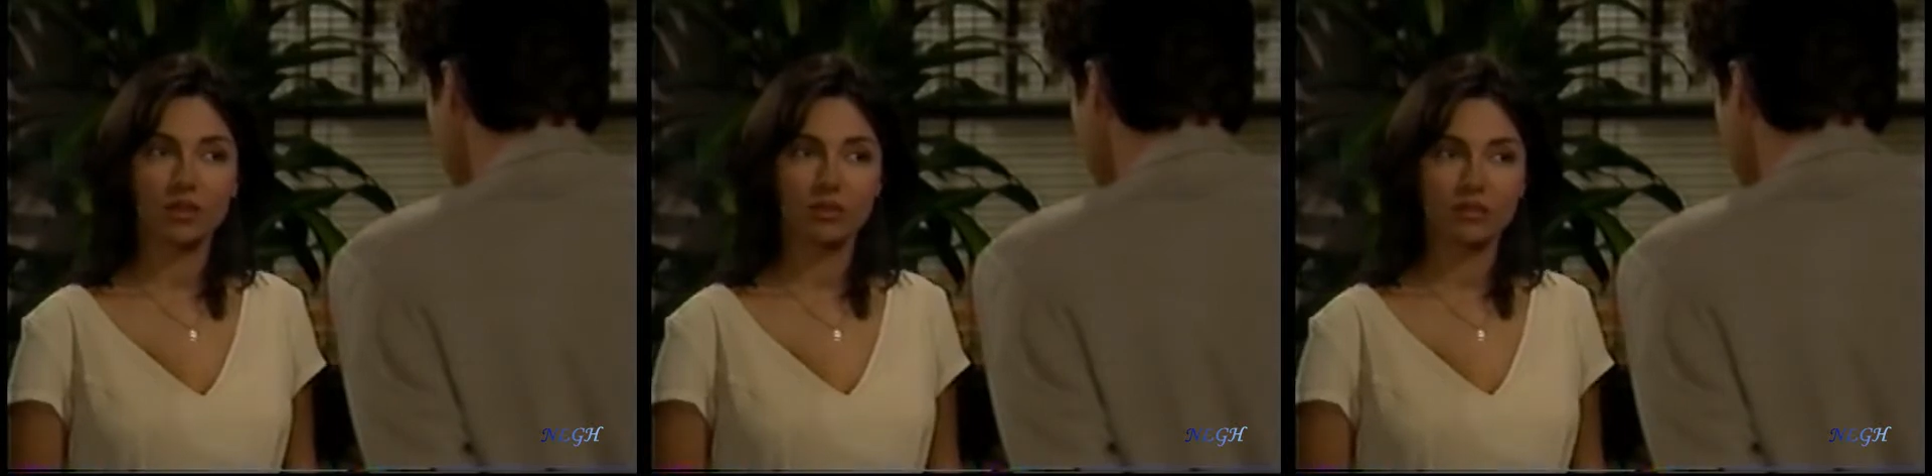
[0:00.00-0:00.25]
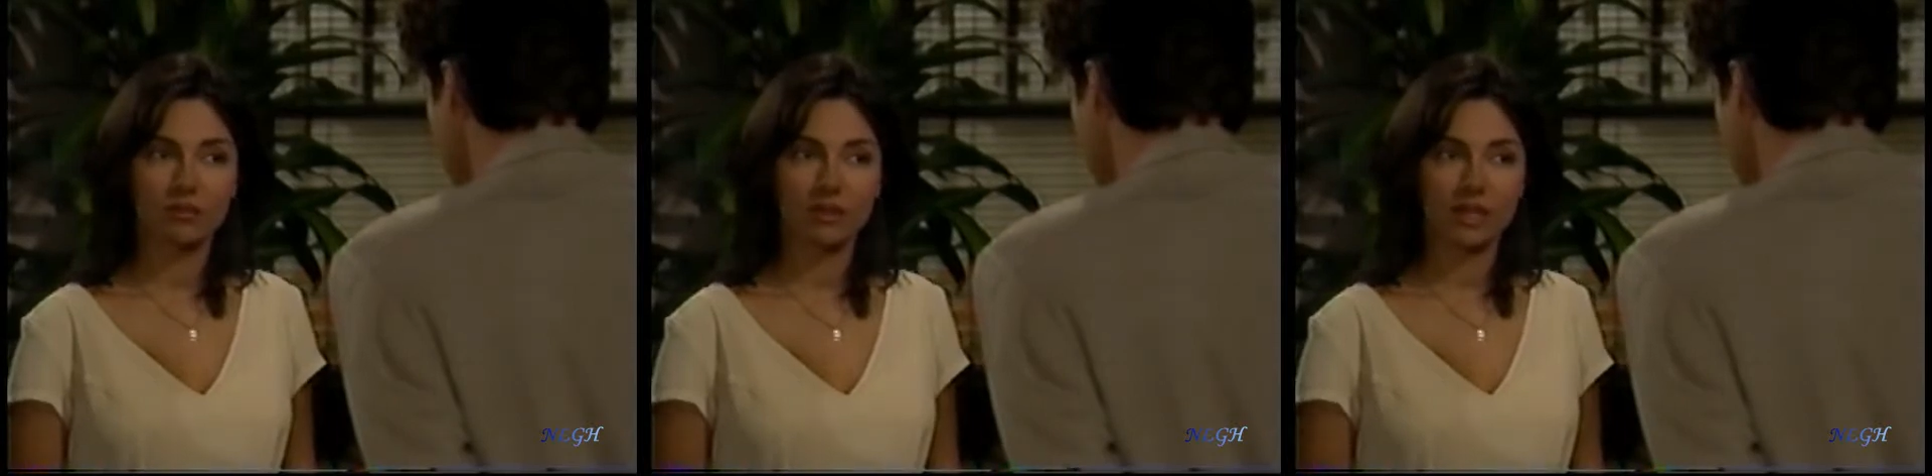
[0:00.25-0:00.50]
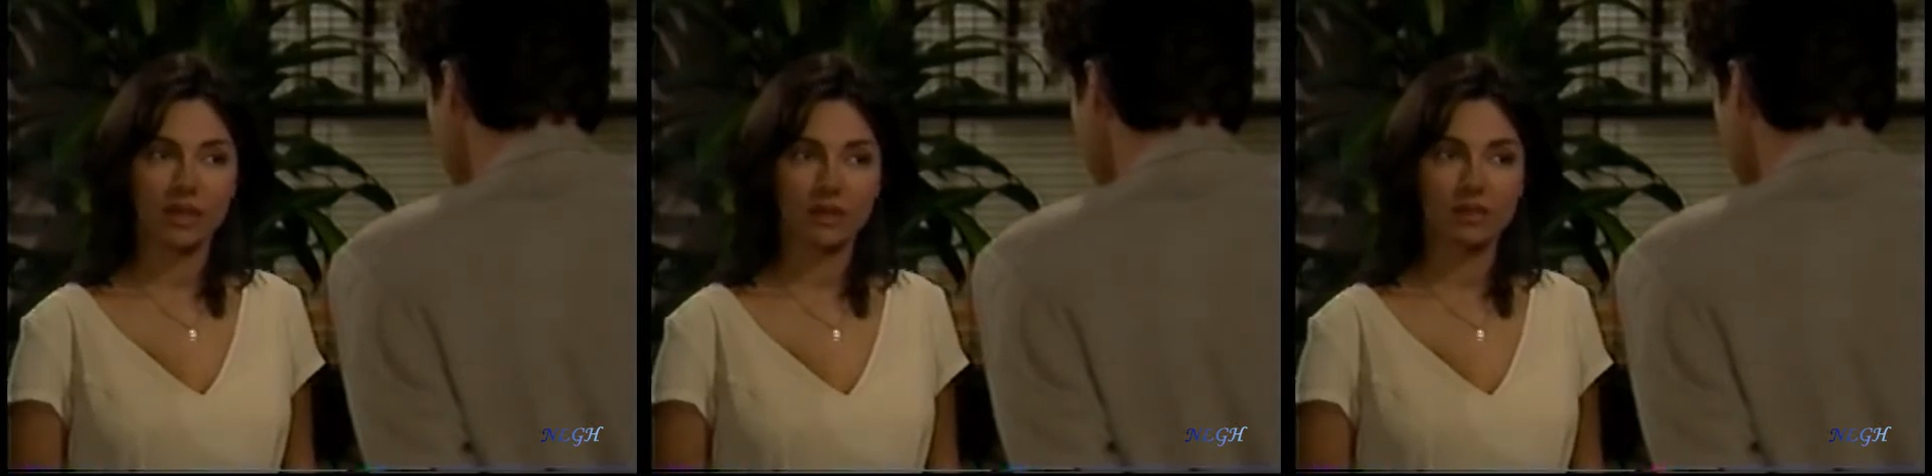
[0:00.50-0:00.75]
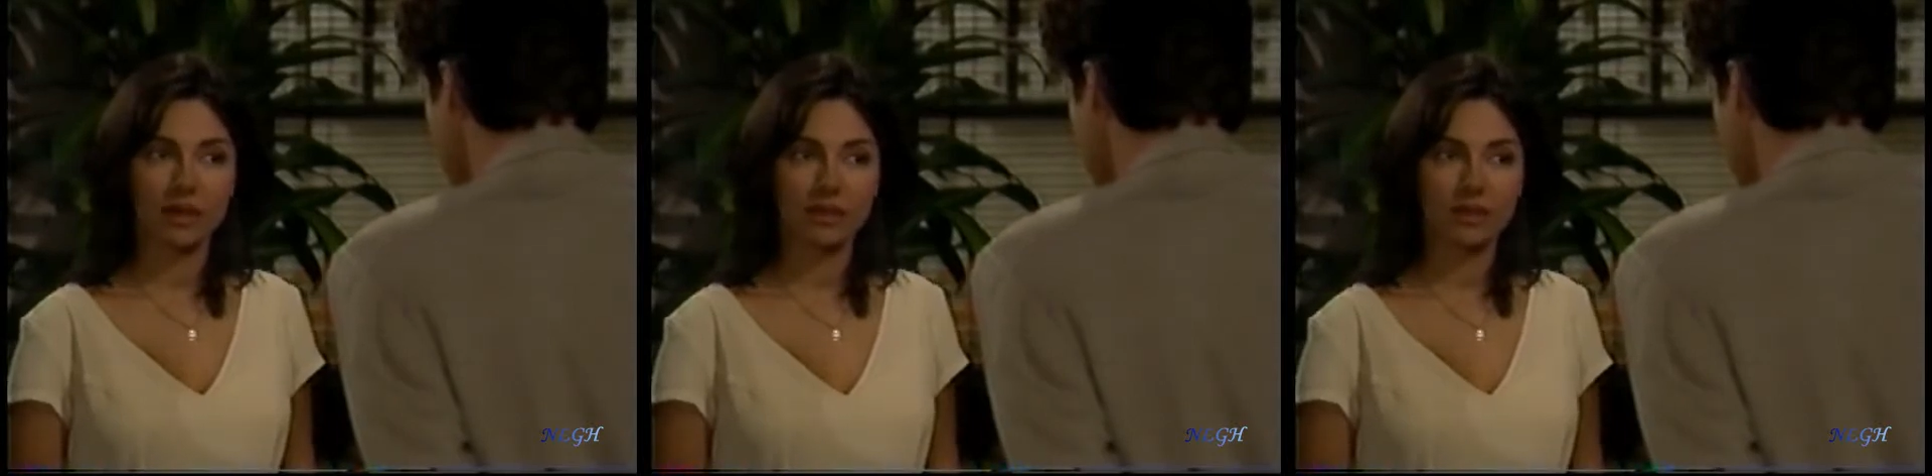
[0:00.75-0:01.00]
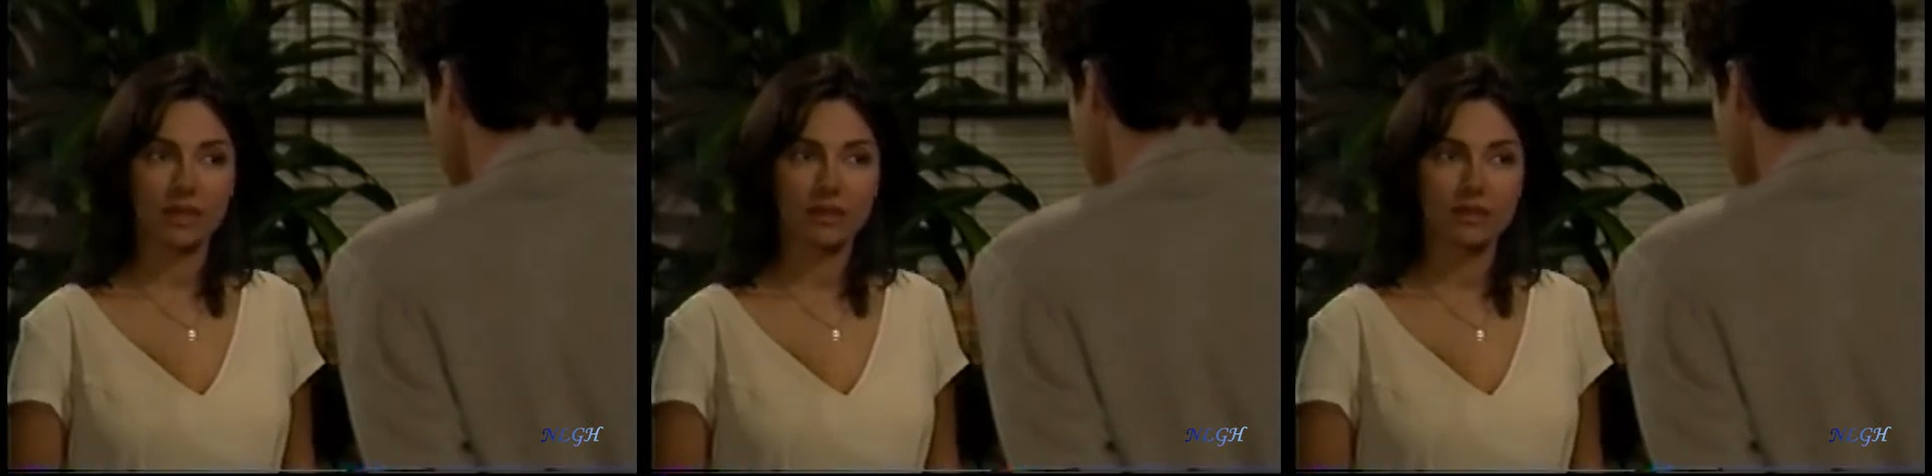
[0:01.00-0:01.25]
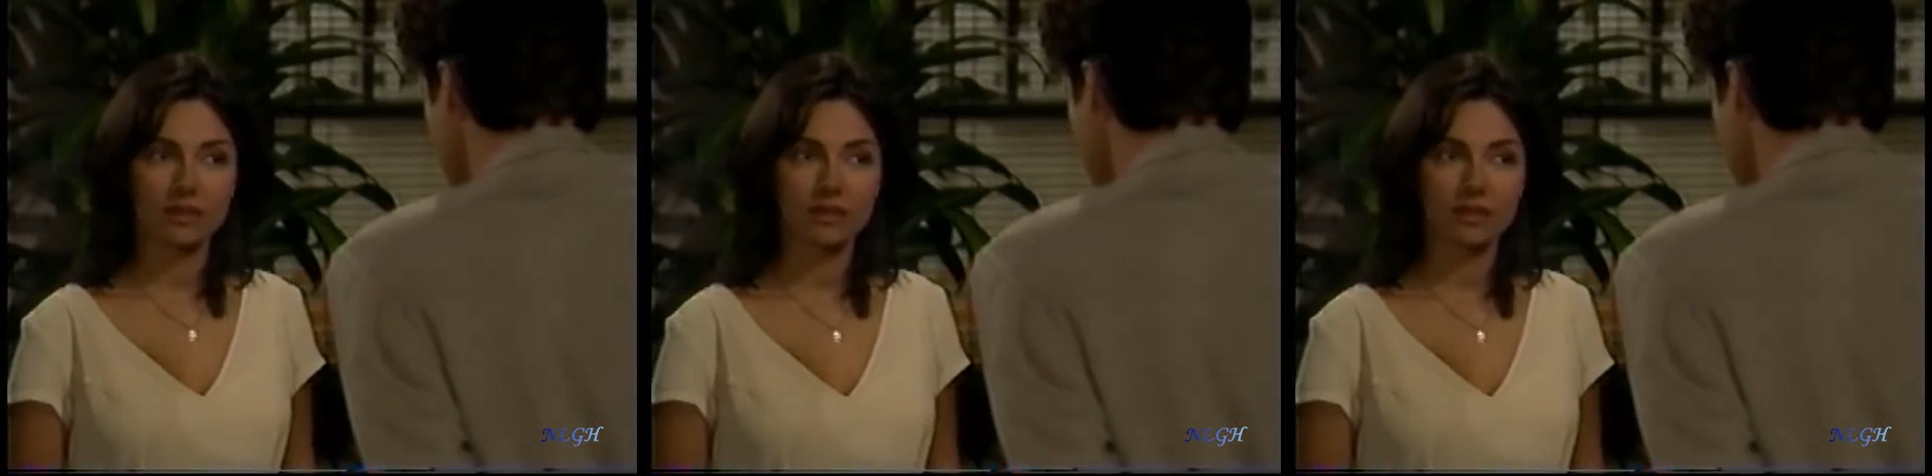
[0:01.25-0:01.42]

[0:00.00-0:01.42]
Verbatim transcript: told somebody else about this.